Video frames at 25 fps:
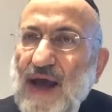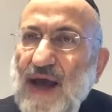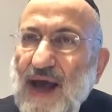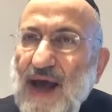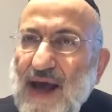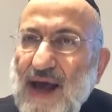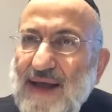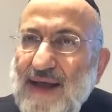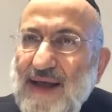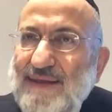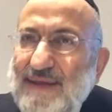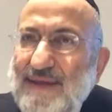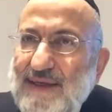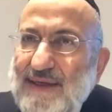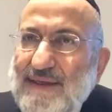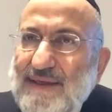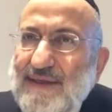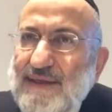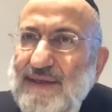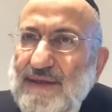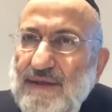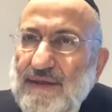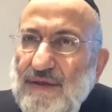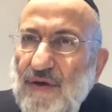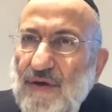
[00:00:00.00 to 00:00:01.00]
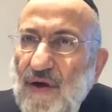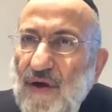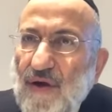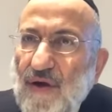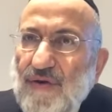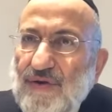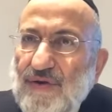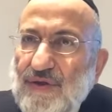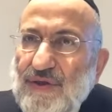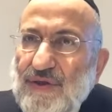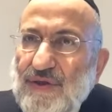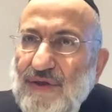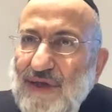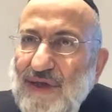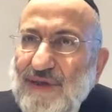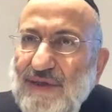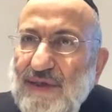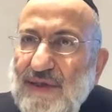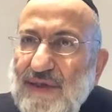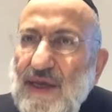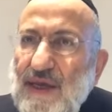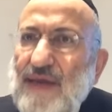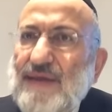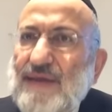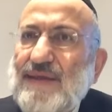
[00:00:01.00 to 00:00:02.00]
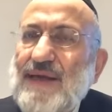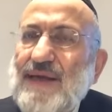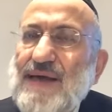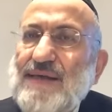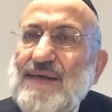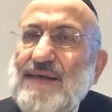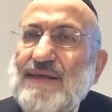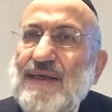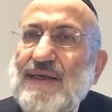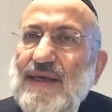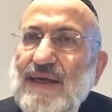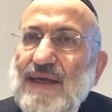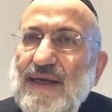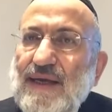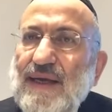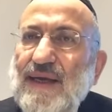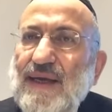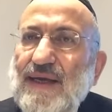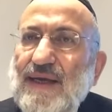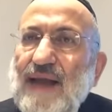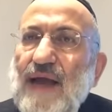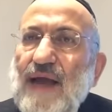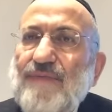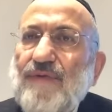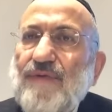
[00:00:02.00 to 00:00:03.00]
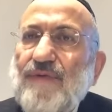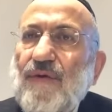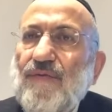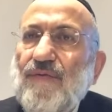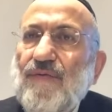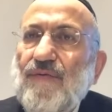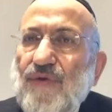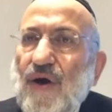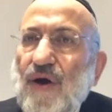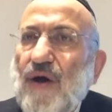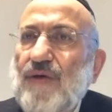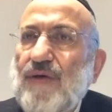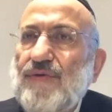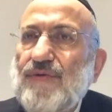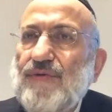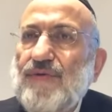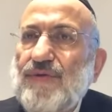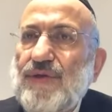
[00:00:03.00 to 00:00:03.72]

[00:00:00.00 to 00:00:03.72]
and this is sustains us in life of God,